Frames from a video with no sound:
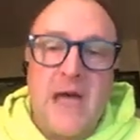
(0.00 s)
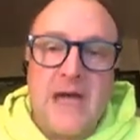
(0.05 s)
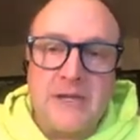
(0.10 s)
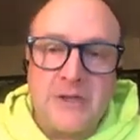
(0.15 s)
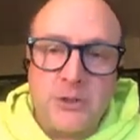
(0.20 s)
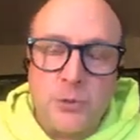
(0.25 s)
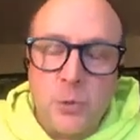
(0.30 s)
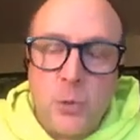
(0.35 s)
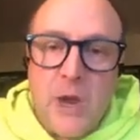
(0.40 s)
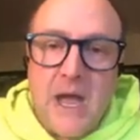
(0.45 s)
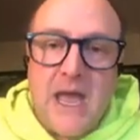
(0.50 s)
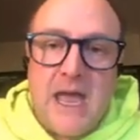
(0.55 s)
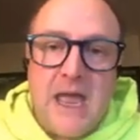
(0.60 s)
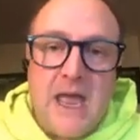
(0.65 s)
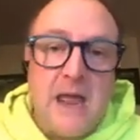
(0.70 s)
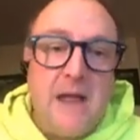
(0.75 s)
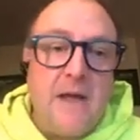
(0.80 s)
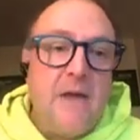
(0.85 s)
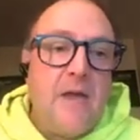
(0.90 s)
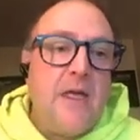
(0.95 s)
You pass
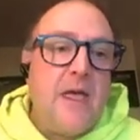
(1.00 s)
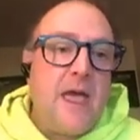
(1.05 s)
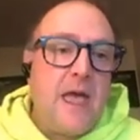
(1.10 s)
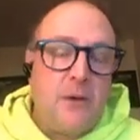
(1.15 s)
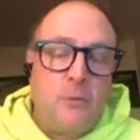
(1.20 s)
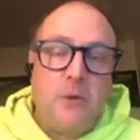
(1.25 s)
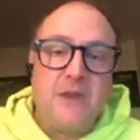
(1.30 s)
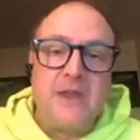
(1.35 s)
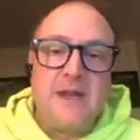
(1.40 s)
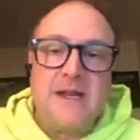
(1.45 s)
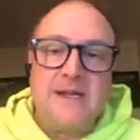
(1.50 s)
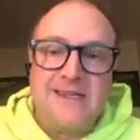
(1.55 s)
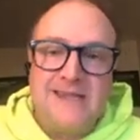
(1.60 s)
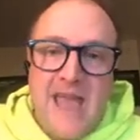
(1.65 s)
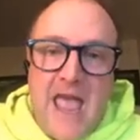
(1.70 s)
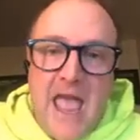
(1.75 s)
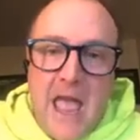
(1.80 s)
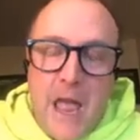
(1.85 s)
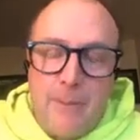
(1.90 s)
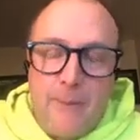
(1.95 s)
away, and
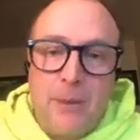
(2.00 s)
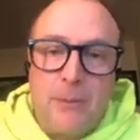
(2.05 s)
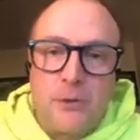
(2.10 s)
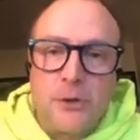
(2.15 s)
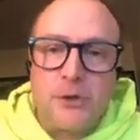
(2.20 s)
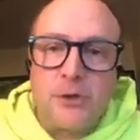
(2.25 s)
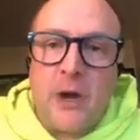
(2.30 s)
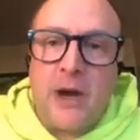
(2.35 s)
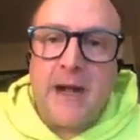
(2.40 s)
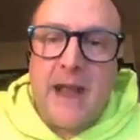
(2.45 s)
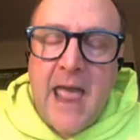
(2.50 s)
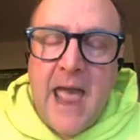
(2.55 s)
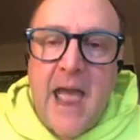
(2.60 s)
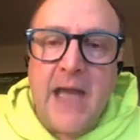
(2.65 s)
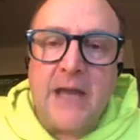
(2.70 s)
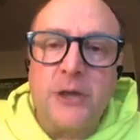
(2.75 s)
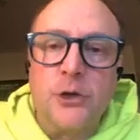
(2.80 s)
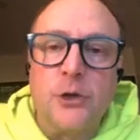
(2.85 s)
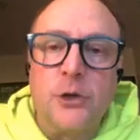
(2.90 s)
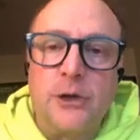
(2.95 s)
within a day, people are
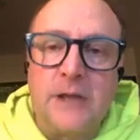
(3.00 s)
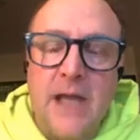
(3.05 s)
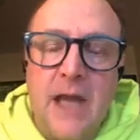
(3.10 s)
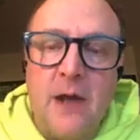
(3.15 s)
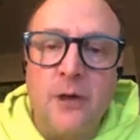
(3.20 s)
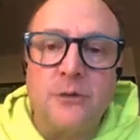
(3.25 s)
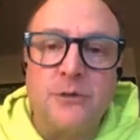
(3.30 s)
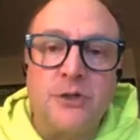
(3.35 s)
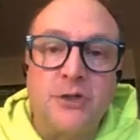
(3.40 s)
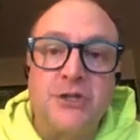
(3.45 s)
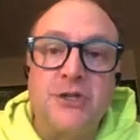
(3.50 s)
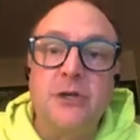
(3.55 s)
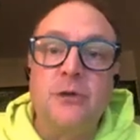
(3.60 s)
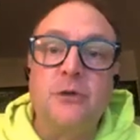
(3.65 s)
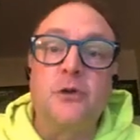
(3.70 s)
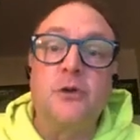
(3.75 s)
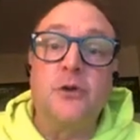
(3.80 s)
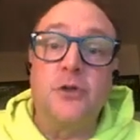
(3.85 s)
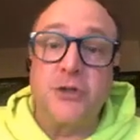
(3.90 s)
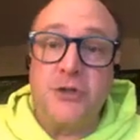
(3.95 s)
trying to hack your account
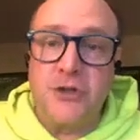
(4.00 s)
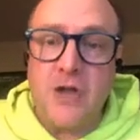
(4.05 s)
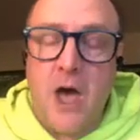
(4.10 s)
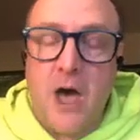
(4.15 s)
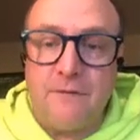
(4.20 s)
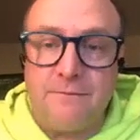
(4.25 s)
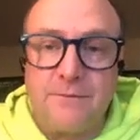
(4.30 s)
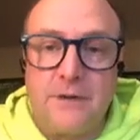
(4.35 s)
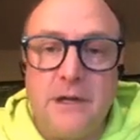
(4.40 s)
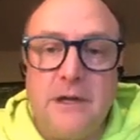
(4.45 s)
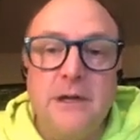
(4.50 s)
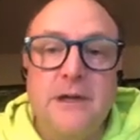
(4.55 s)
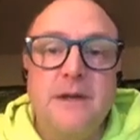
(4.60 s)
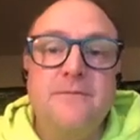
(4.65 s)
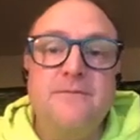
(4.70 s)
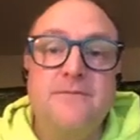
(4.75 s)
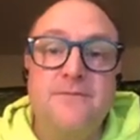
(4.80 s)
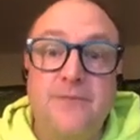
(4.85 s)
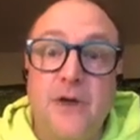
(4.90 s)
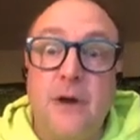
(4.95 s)
and steal your
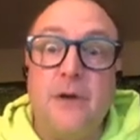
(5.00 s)
stuff.